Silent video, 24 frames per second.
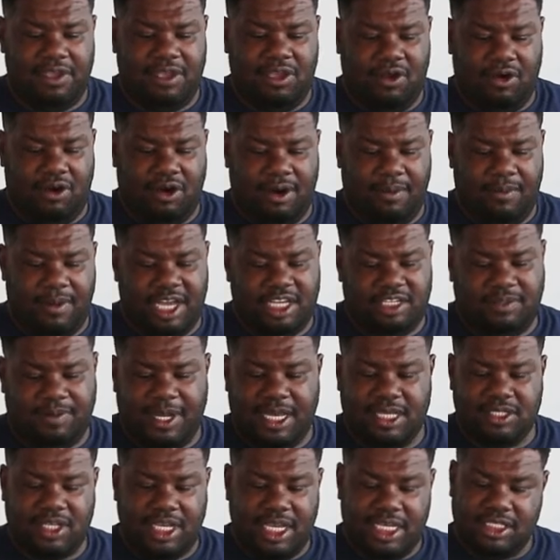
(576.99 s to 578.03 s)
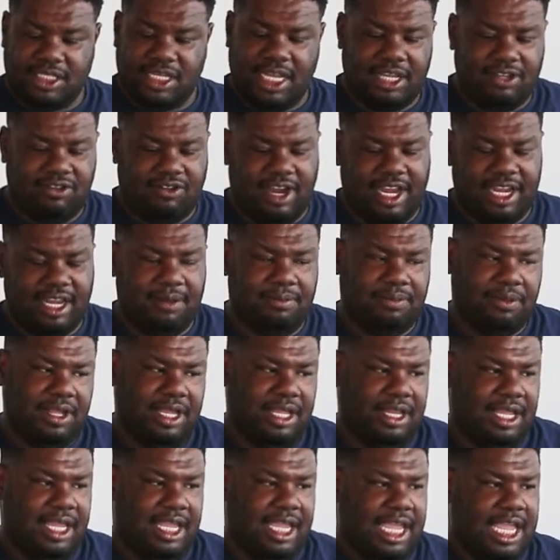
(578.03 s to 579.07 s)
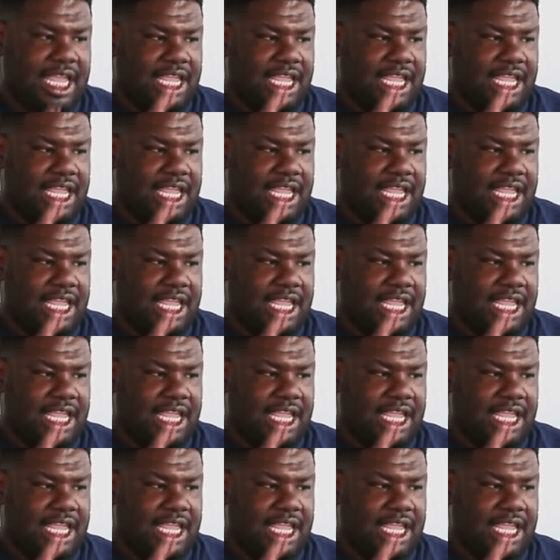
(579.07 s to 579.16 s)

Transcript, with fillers: your Mod Podge is not dry completely